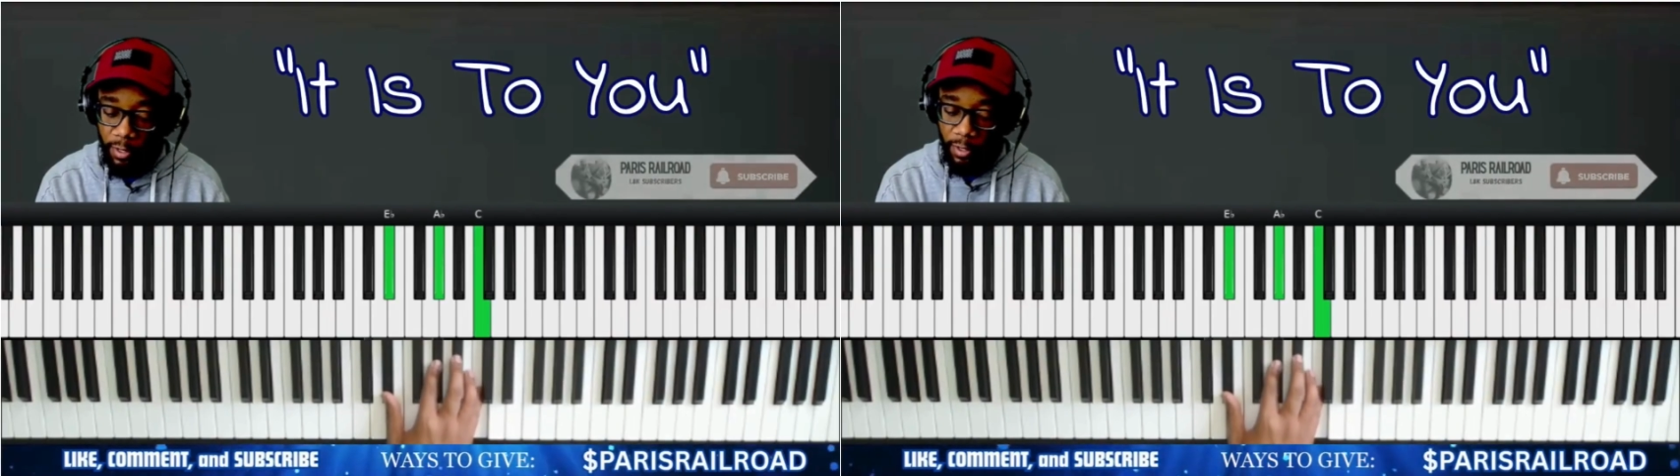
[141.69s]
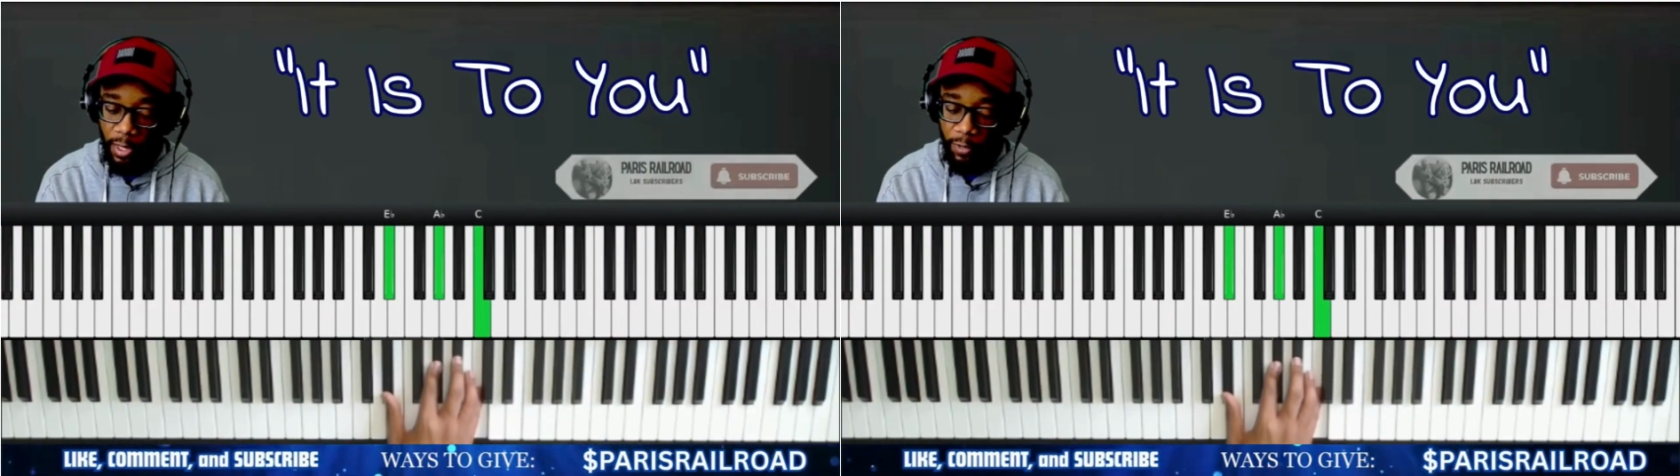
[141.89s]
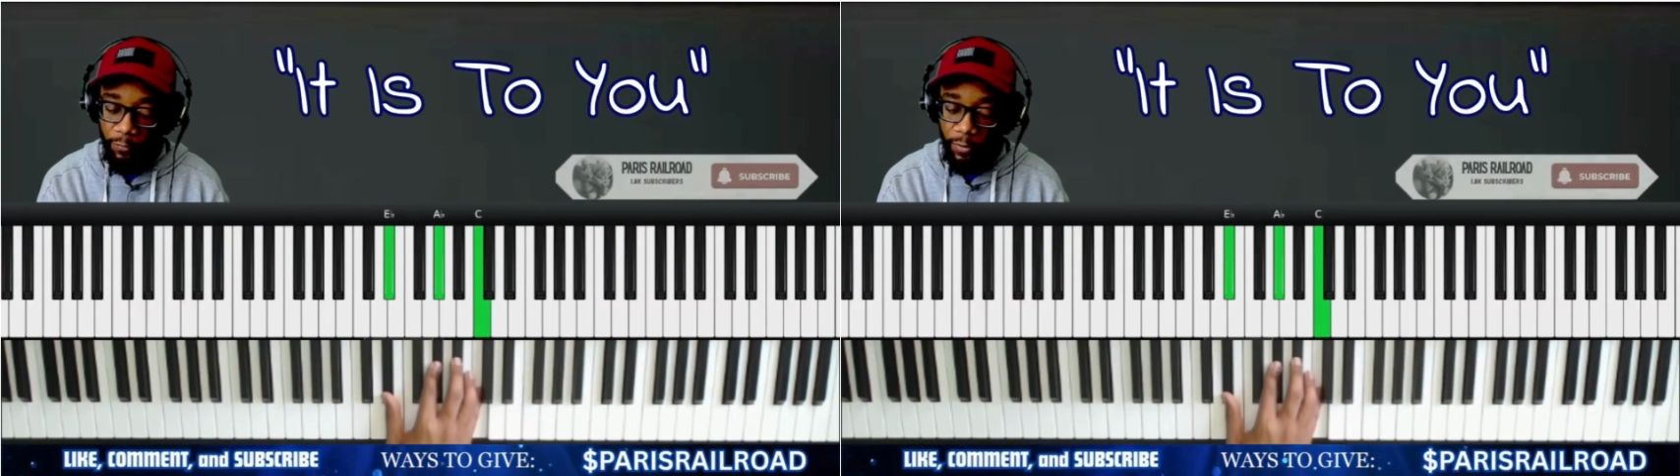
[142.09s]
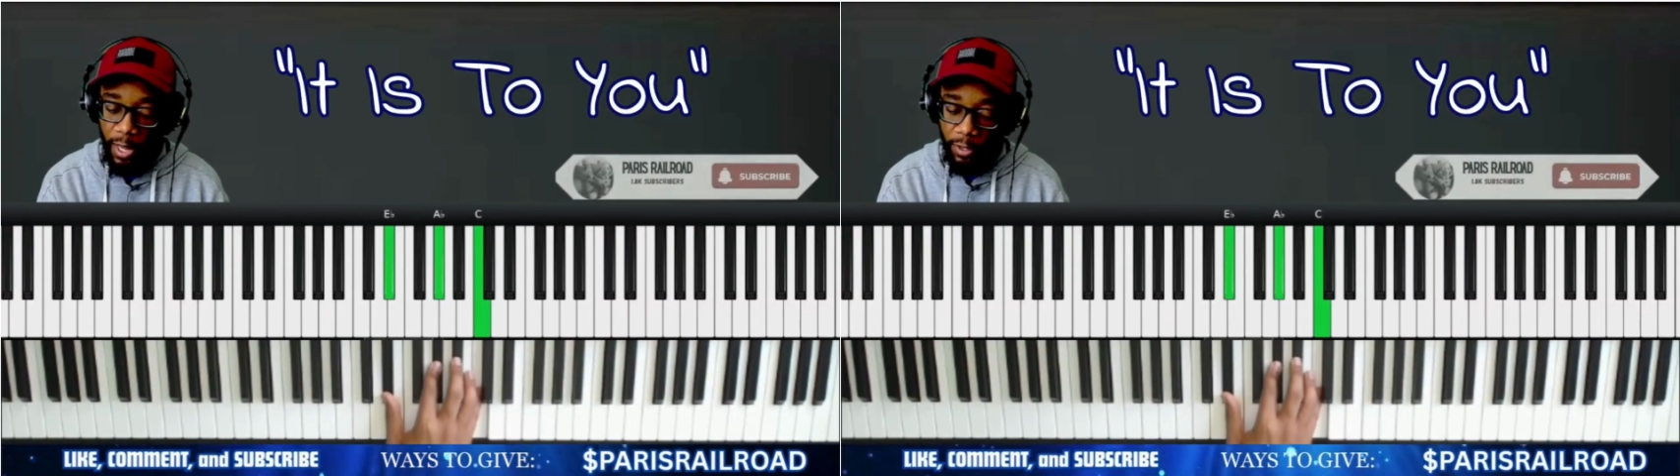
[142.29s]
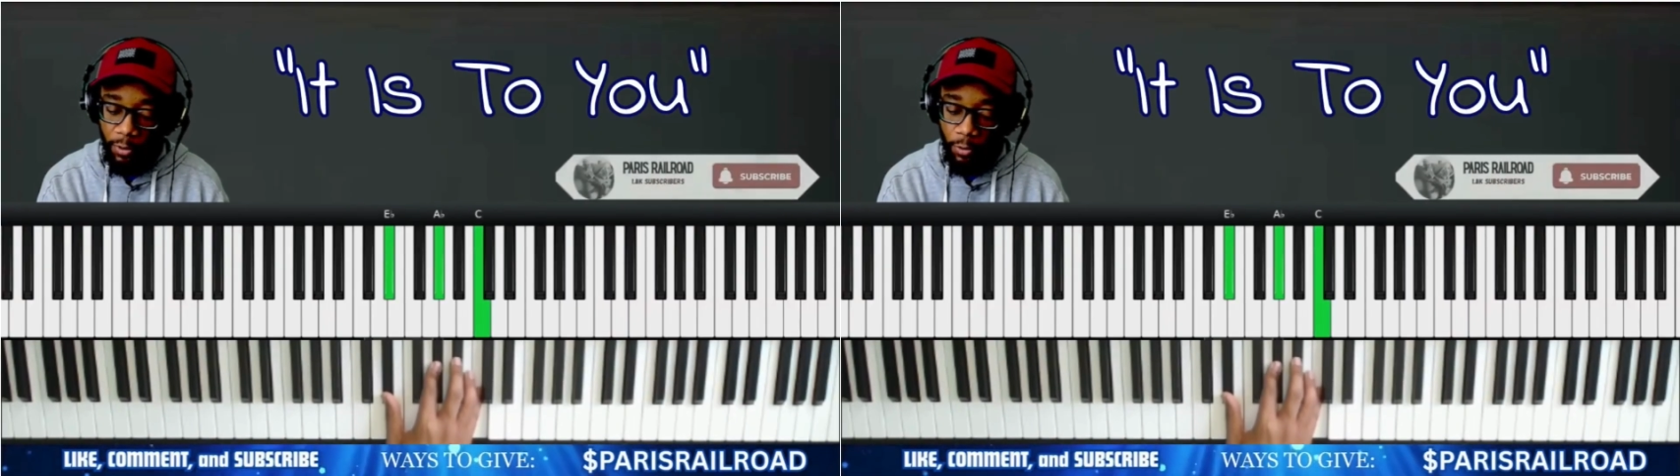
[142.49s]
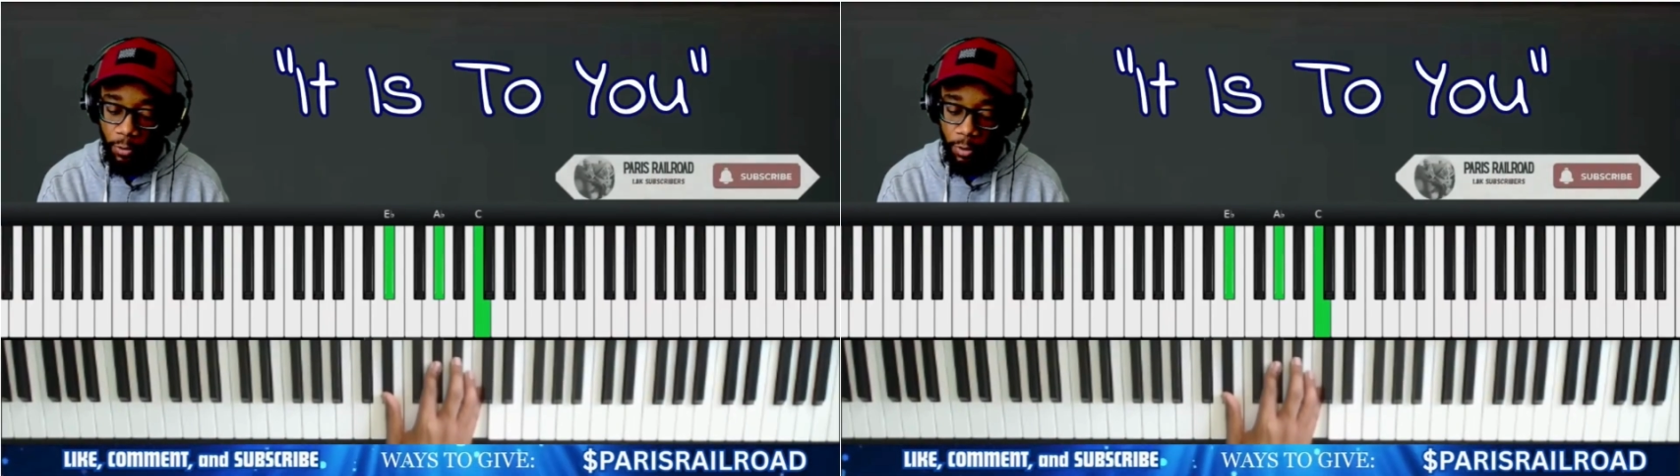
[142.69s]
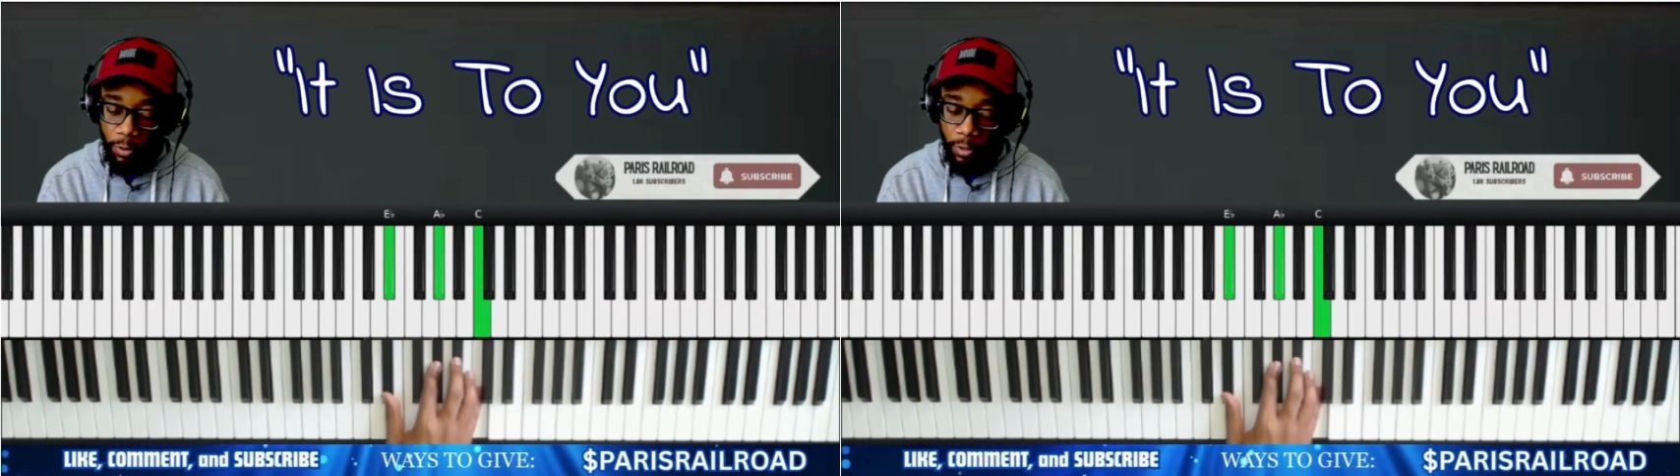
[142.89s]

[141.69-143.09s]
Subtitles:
A flat chord.